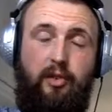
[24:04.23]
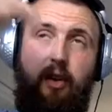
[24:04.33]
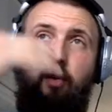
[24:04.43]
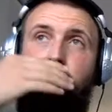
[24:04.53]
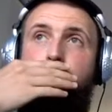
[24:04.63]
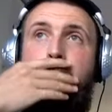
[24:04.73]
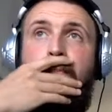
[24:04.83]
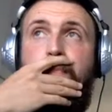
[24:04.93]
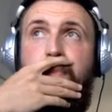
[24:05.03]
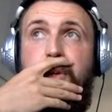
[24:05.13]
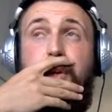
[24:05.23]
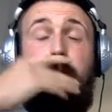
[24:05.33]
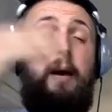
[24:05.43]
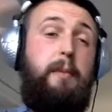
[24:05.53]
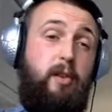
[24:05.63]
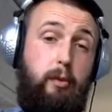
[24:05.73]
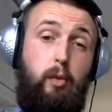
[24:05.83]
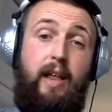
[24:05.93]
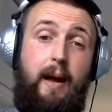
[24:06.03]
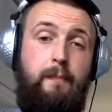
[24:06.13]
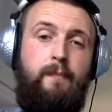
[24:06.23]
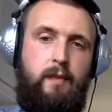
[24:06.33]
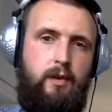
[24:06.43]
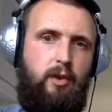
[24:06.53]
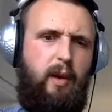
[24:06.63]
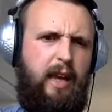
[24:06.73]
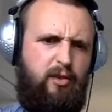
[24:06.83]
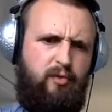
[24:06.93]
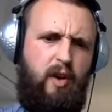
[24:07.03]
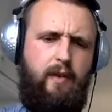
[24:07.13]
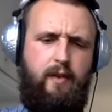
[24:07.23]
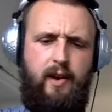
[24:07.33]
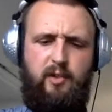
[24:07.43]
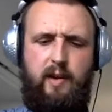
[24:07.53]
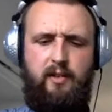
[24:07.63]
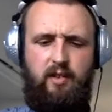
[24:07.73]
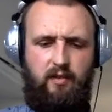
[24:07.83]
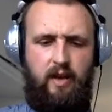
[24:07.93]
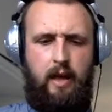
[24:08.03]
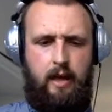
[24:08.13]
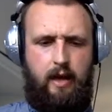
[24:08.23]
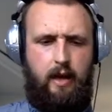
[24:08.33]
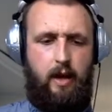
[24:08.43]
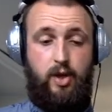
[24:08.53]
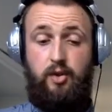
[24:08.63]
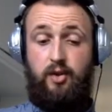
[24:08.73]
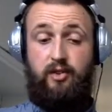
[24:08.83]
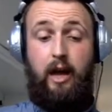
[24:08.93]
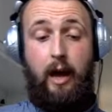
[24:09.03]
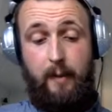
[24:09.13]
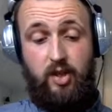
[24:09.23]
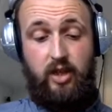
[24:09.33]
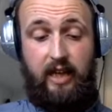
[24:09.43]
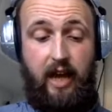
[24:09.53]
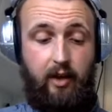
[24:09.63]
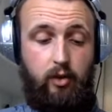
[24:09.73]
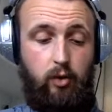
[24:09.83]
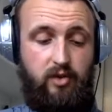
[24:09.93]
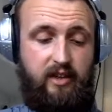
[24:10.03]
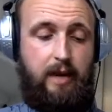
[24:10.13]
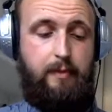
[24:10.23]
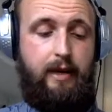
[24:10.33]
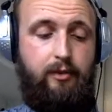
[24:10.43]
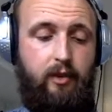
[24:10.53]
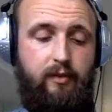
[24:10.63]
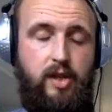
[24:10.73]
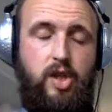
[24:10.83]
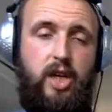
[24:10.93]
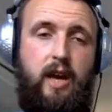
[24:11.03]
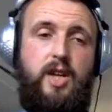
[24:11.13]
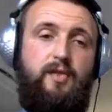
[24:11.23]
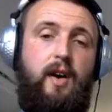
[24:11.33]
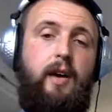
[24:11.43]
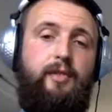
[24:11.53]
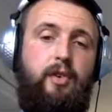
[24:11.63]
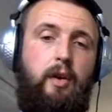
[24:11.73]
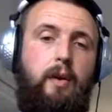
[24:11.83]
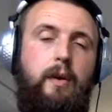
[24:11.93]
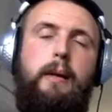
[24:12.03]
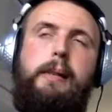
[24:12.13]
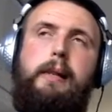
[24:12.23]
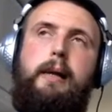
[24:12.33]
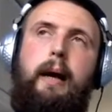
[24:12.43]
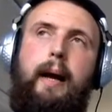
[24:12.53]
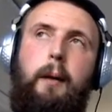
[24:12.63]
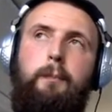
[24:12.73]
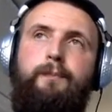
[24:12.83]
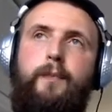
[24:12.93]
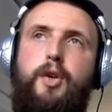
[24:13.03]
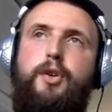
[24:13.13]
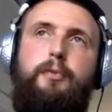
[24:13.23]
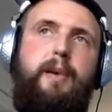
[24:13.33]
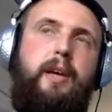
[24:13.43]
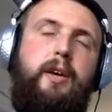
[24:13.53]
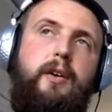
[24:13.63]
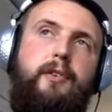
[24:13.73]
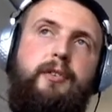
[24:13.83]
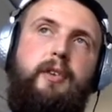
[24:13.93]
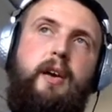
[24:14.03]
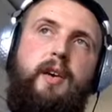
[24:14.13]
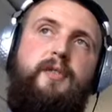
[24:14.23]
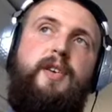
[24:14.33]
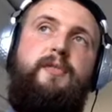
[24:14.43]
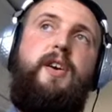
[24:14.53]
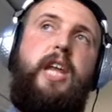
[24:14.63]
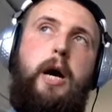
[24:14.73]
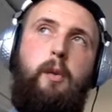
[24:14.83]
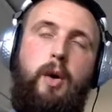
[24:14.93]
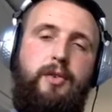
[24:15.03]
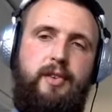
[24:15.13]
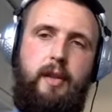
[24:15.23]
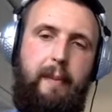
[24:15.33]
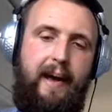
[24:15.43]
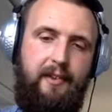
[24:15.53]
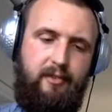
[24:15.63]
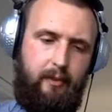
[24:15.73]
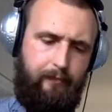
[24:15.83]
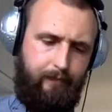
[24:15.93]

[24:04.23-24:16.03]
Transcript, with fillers: stuff, you could maybe double that. So it gets very, very expensive. Uh, I should just say I'm actually getting a Nauticam housing for the GH5 soon. Um, just because for the video I wanted the best.